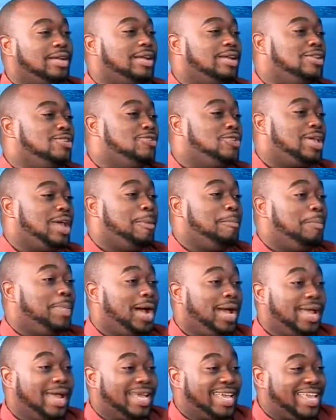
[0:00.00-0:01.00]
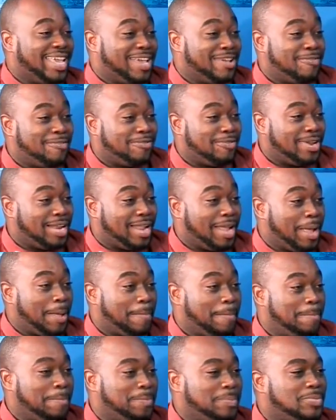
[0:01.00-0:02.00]
You can buy a gift for
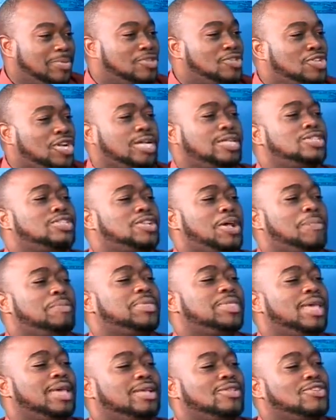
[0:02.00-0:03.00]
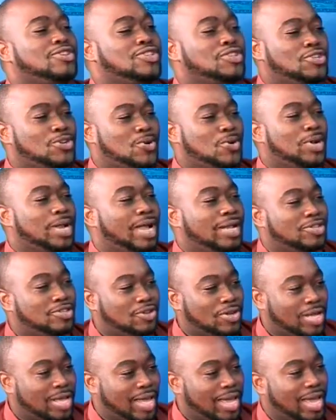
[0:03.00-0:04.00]
them. Just something to show that
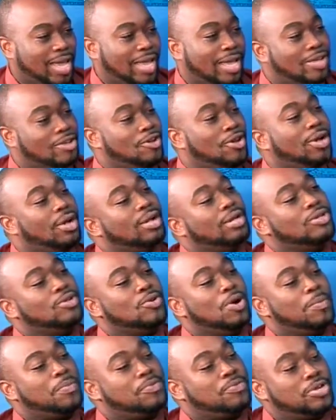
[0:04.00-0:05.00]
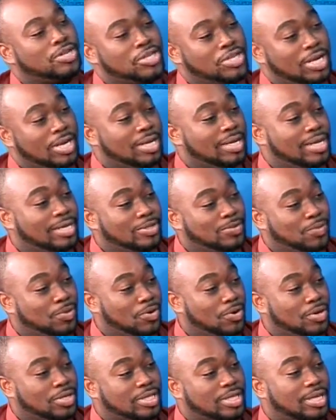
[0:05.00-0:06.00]
you care, you appreciate this
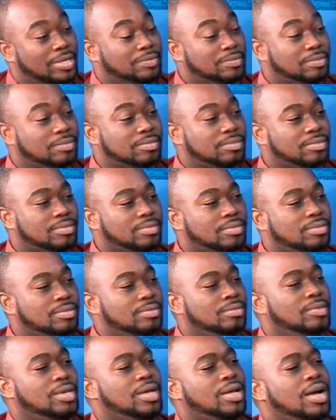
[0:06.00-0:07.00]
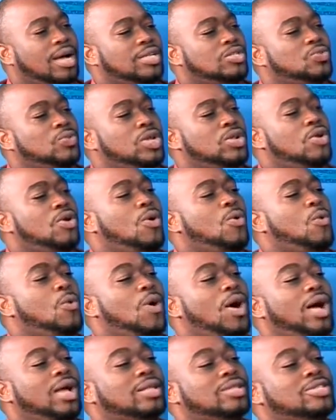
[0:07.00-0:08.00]
person. Because we don't
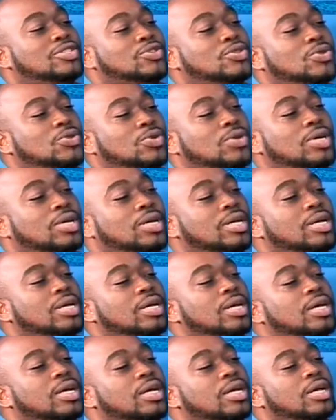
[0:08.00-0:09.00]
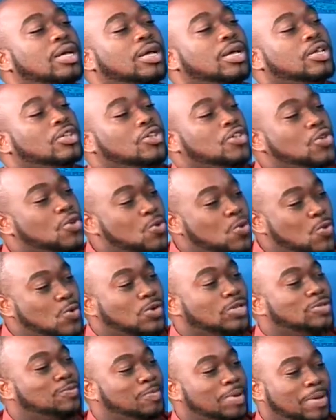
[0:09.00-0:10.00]
want to
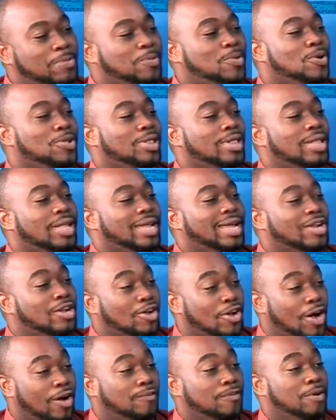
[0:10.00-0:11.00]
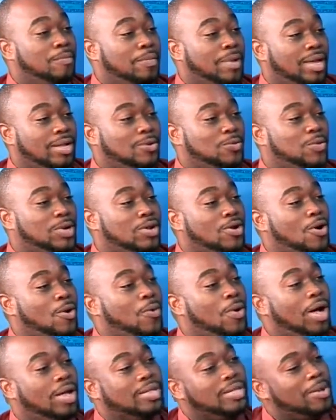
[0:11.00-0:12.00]
use people in government. We don't
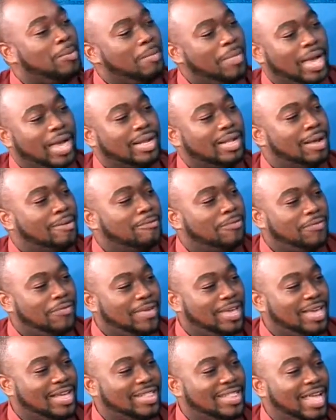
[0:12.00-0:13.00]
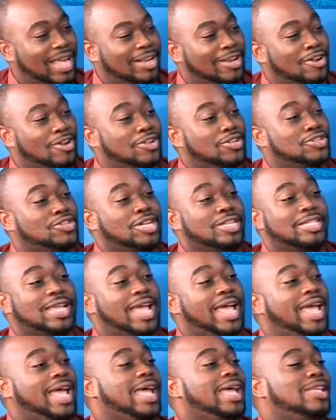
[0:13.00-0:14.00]
want to make them feel that they're just
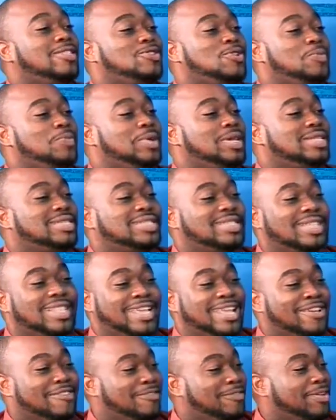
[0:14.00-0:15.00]
here to be slave